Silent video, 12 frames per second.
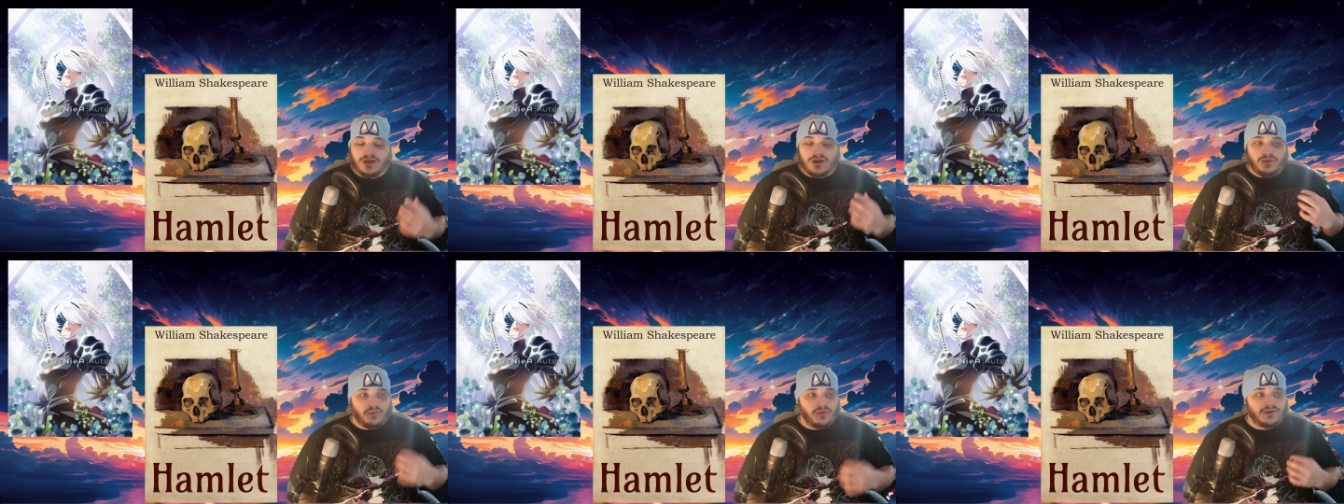
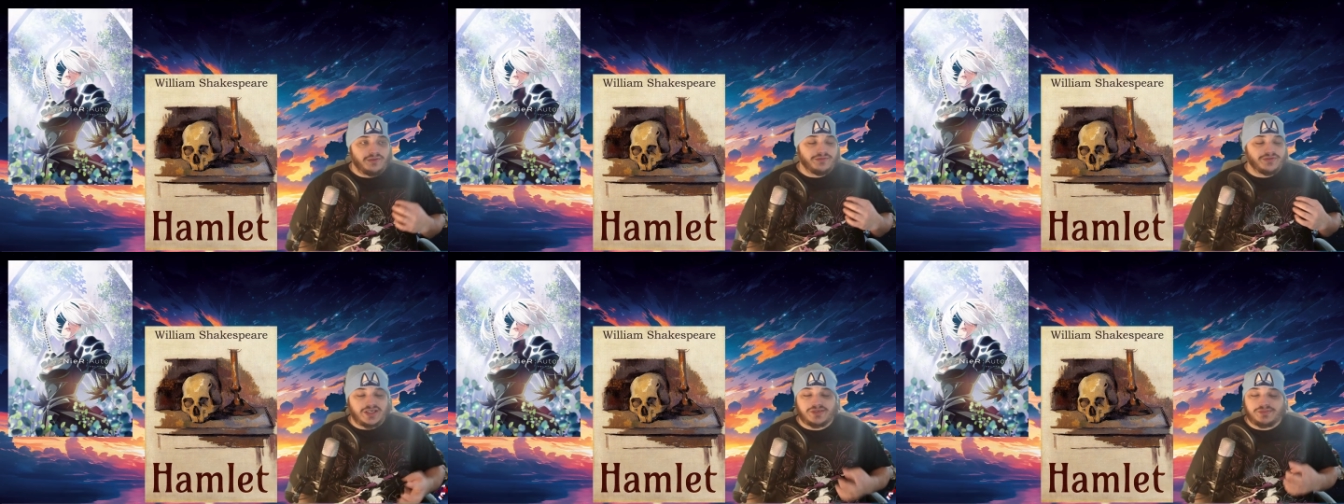one of
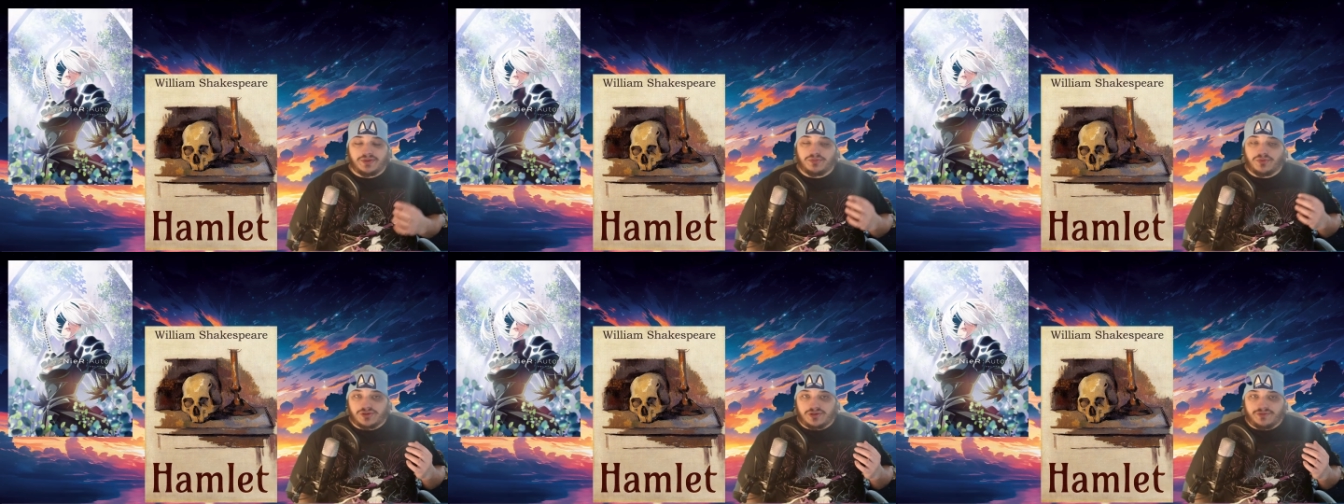Shakespeare's
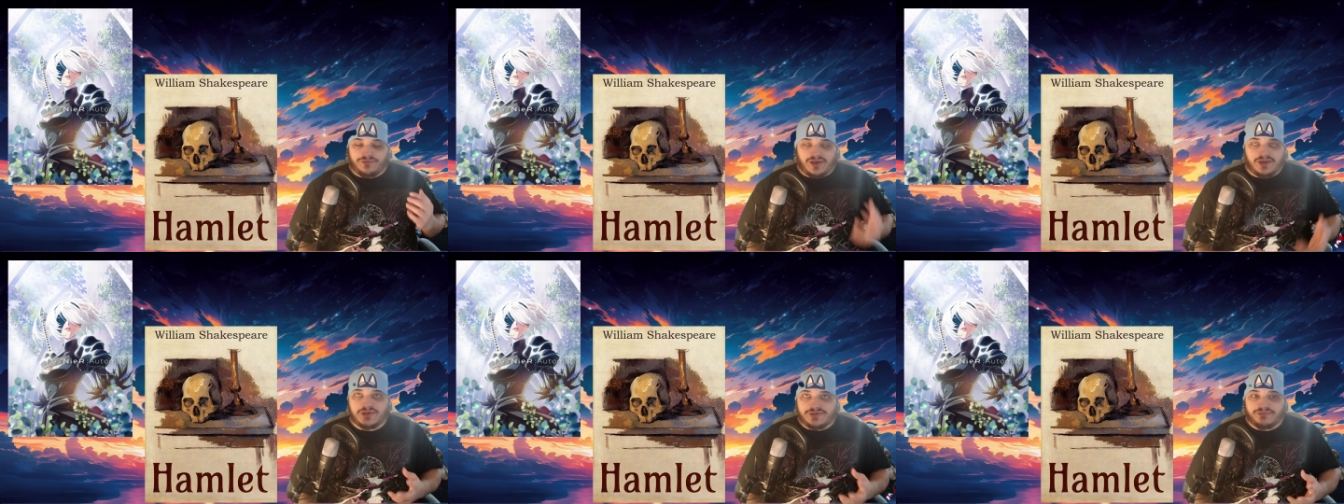most
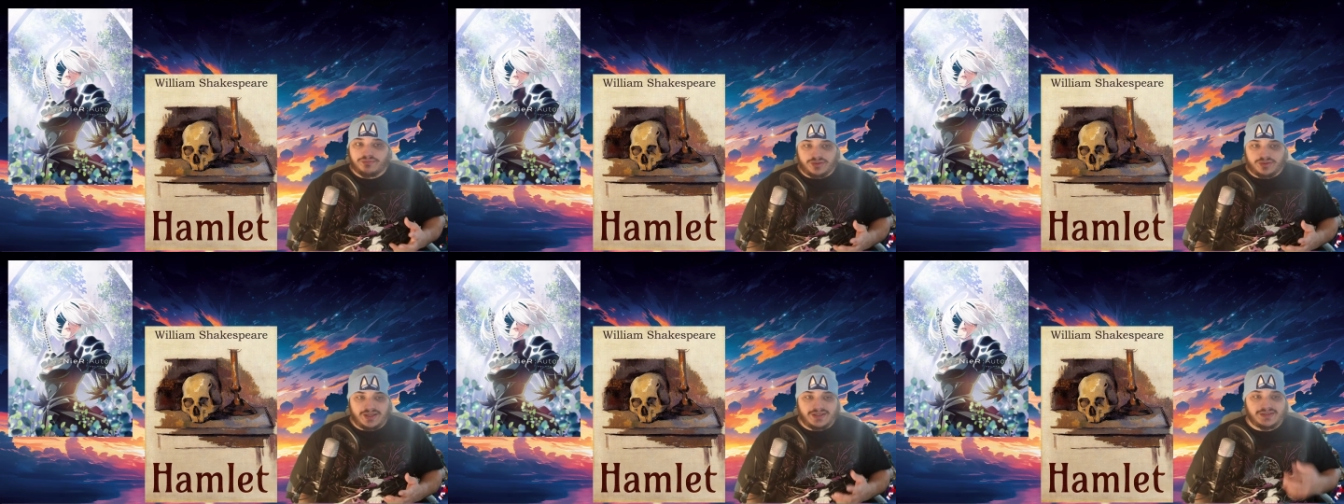famous
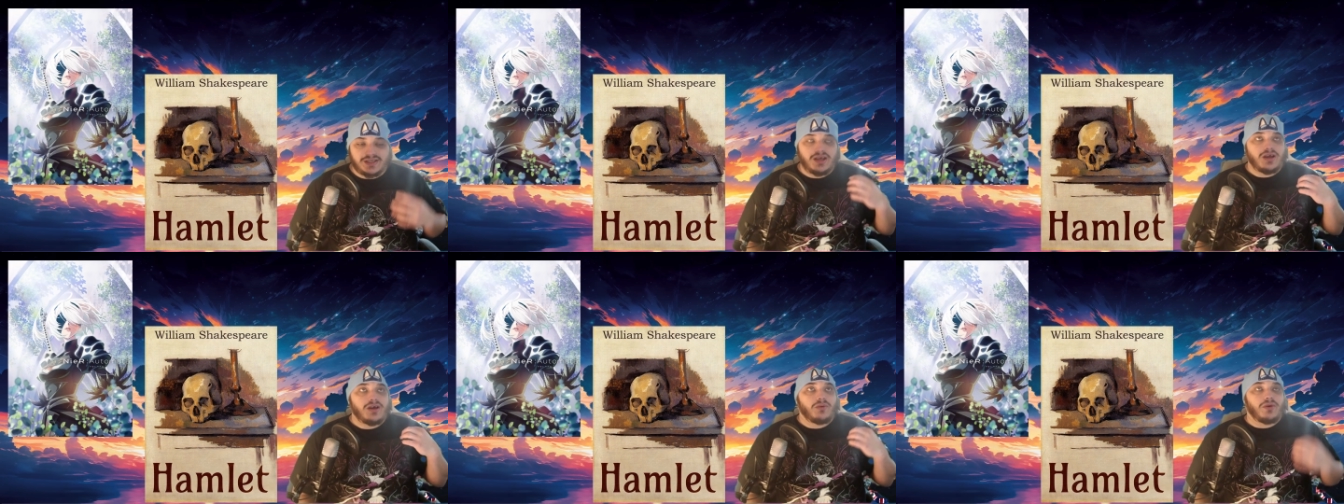plays,
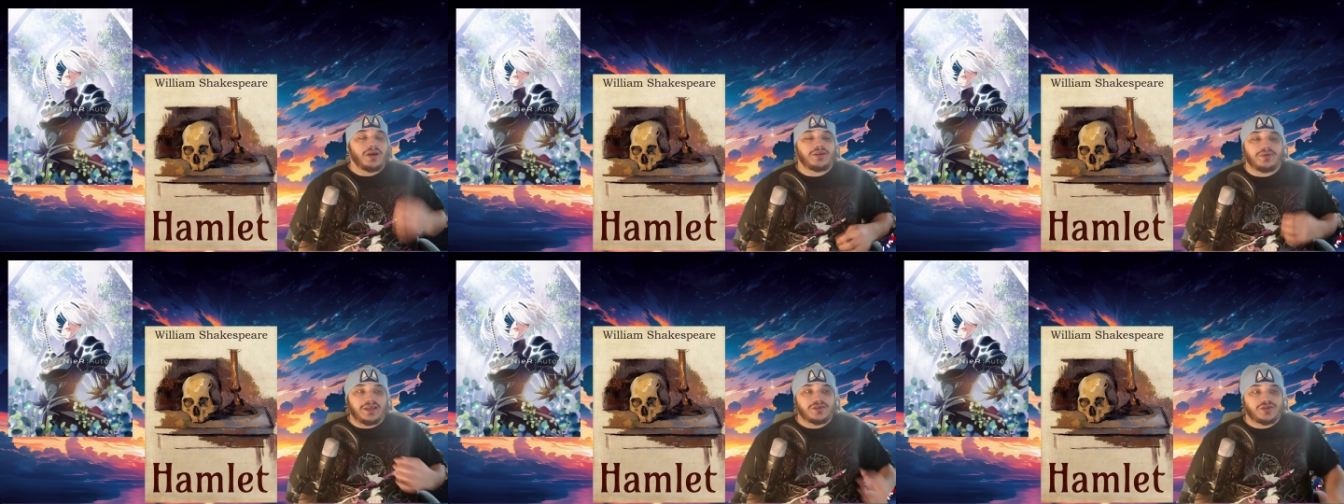where you
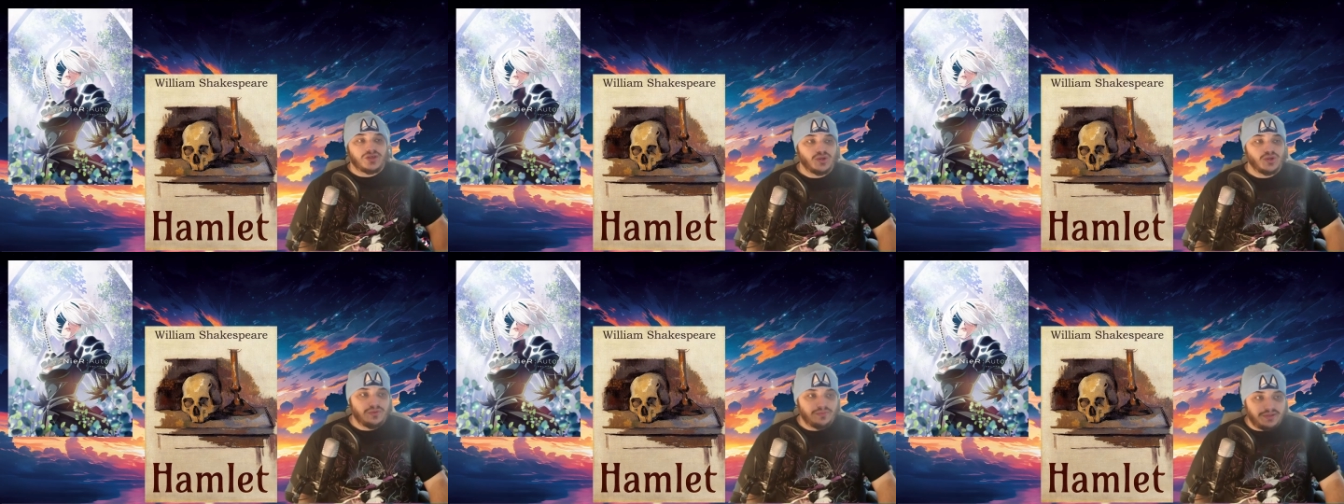get
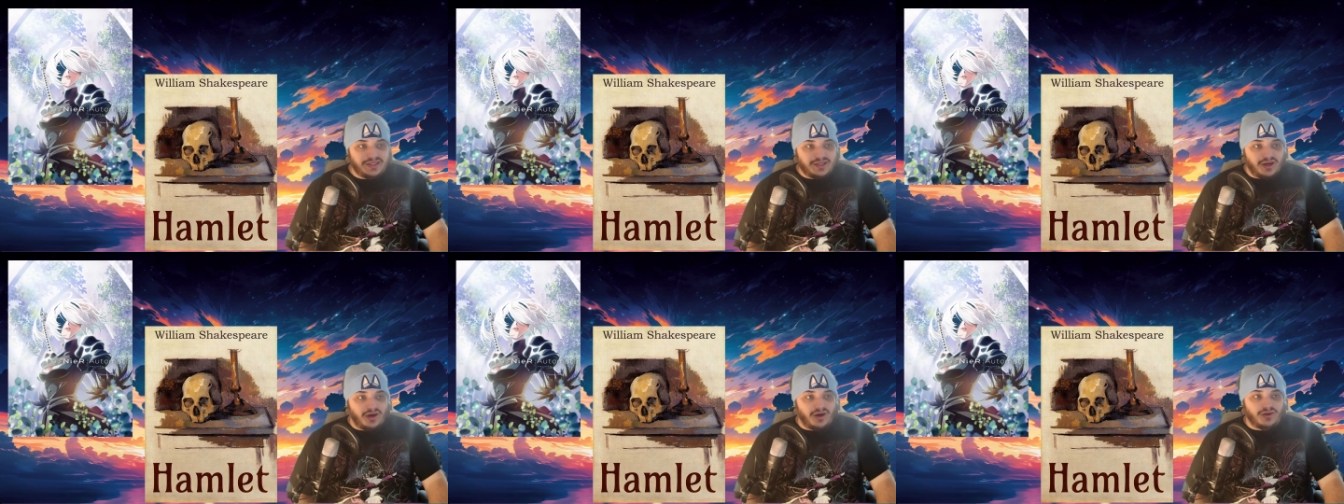to be
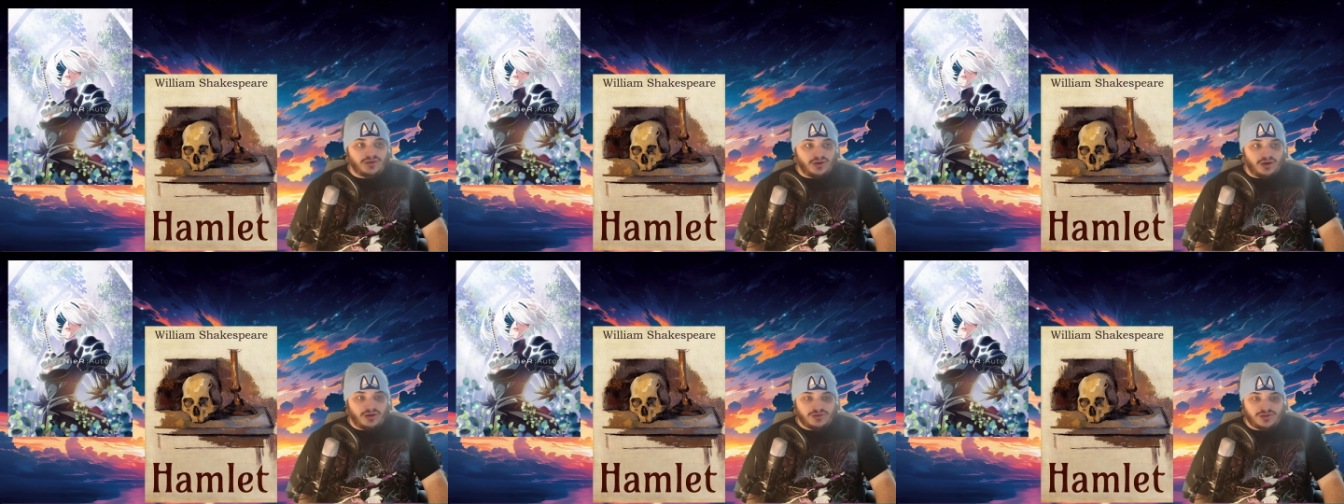or
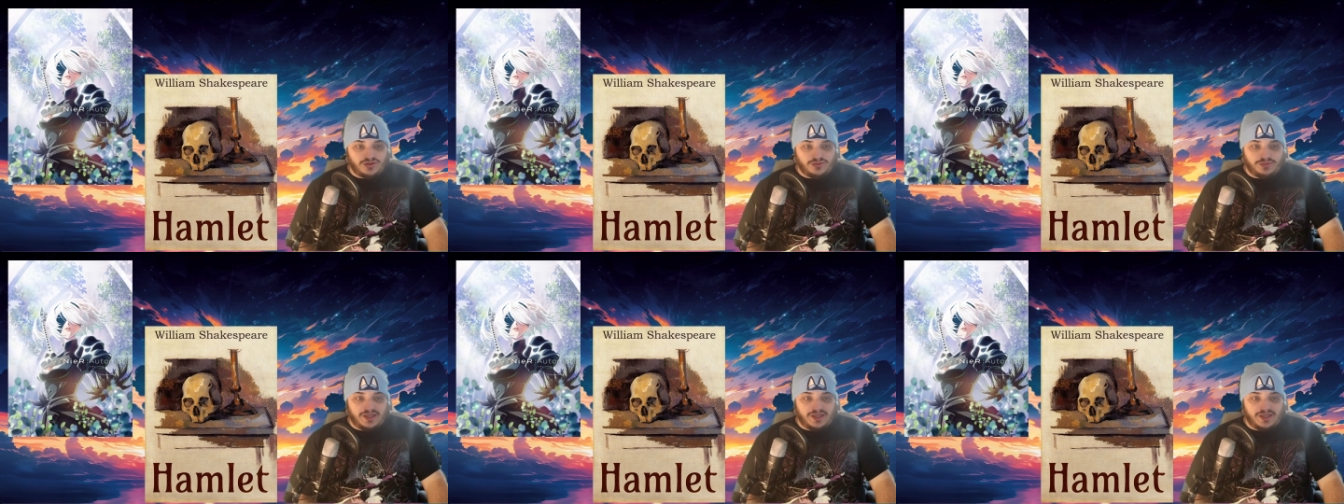not to be.